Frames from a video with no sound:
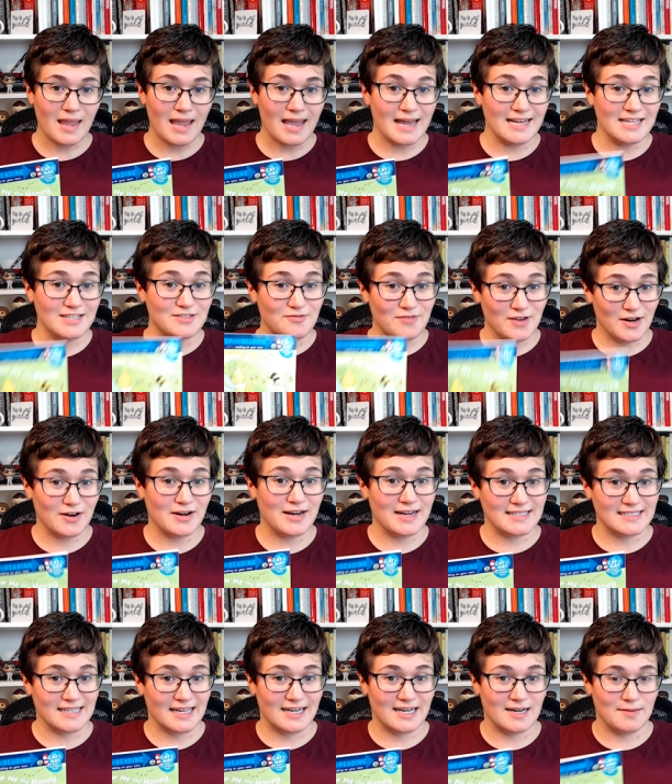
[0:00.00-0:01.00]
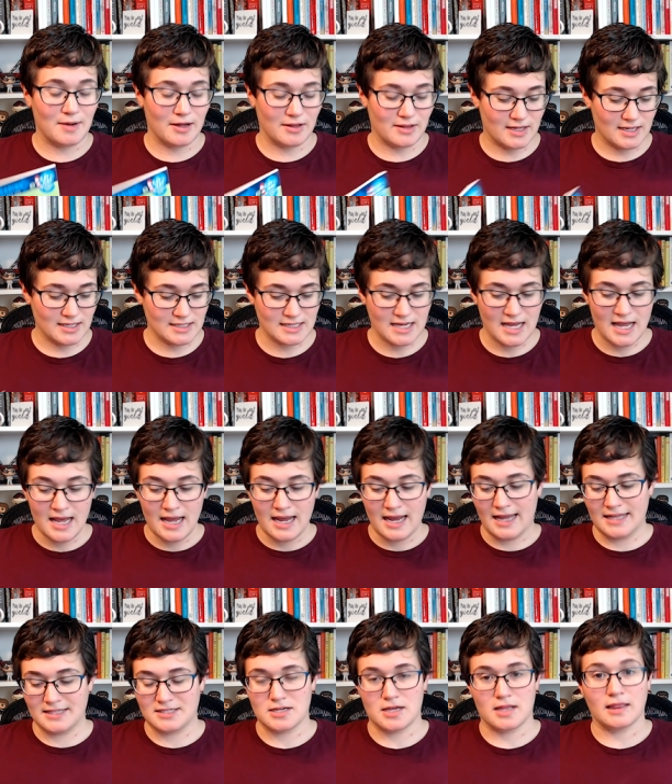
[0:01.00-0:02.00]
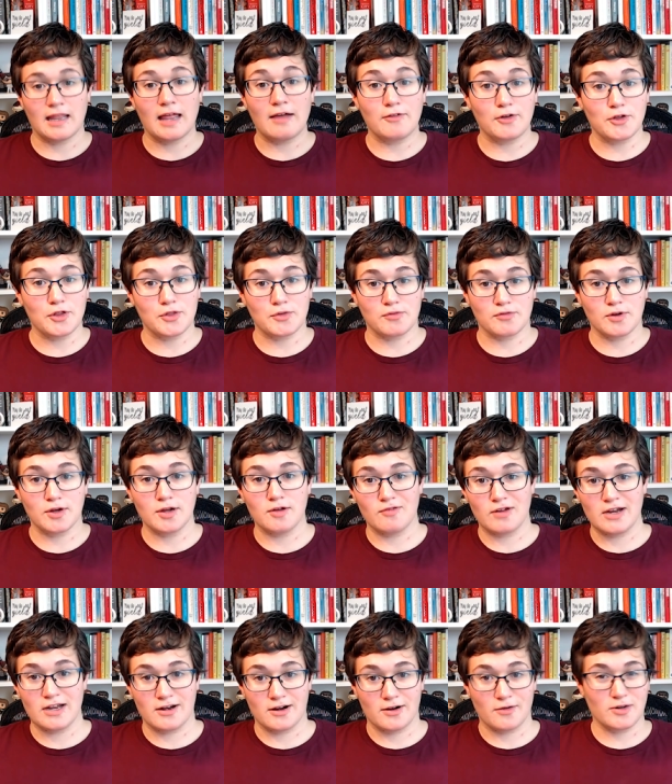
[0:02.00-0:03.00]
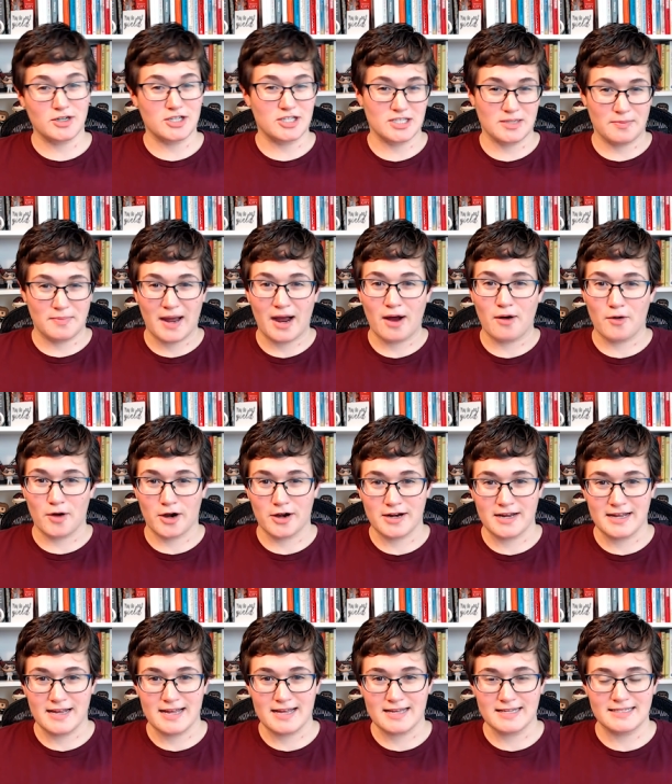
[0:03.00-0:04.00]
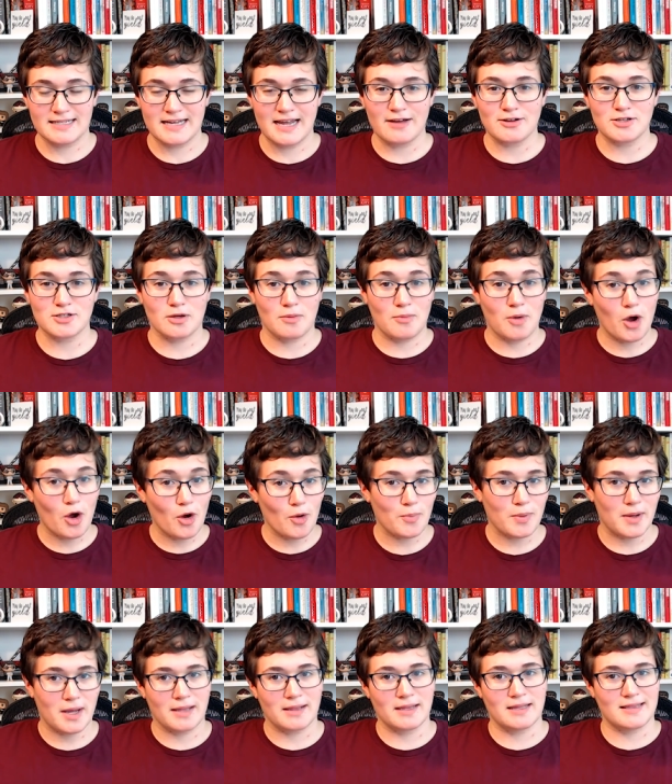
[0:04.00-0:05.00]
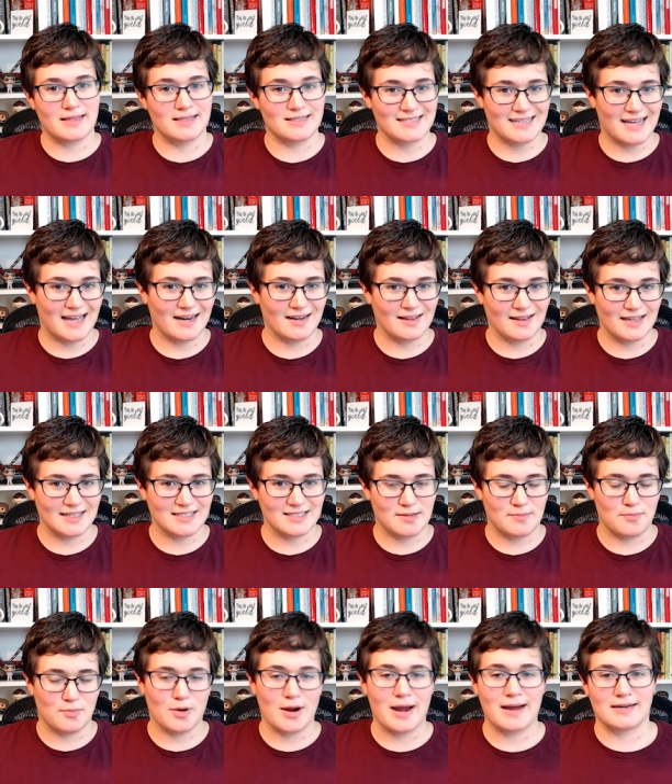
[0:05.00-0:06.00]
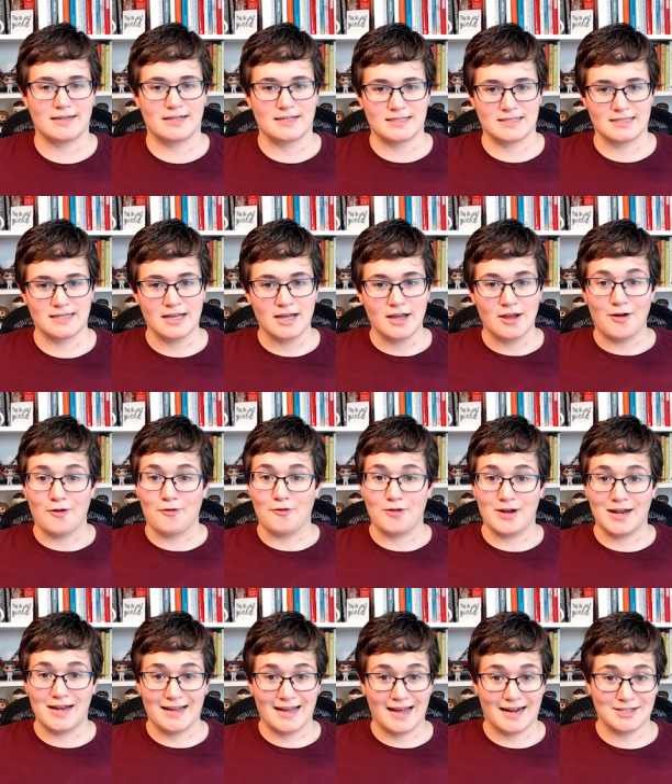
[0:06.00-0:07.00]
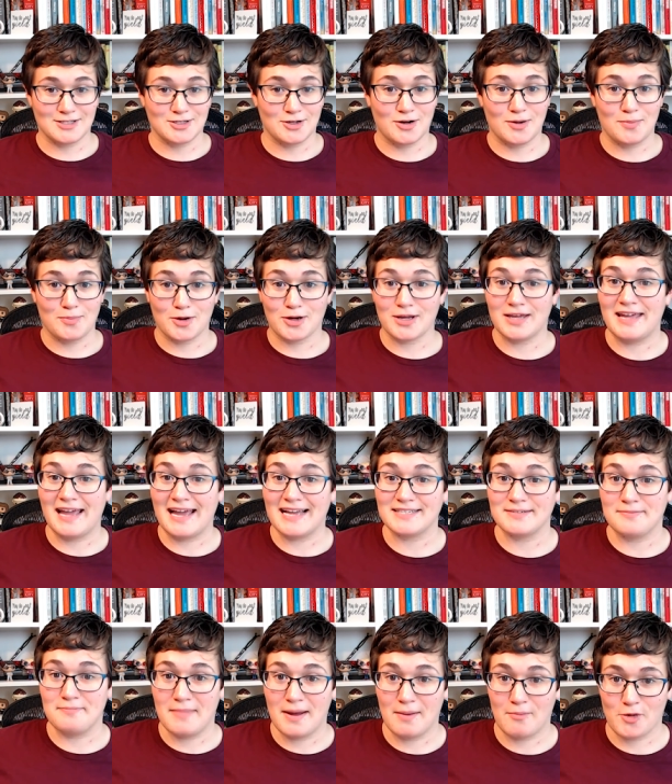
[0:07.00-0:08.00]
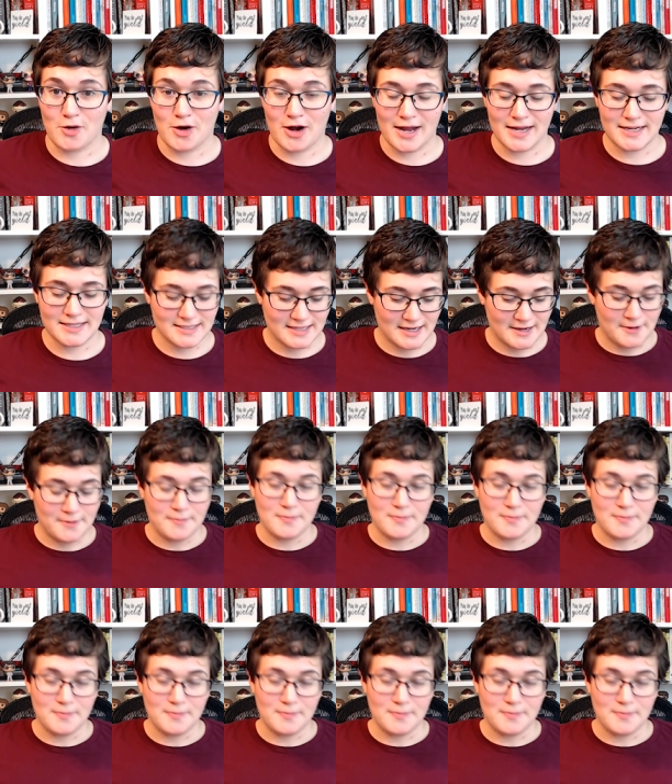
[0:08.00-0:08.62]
And he's very excited about this. It's a level 3 reader, which is about where he is now. So I'm hoping that this kind of lets him practice reading on his own, a book he hasn't memorized.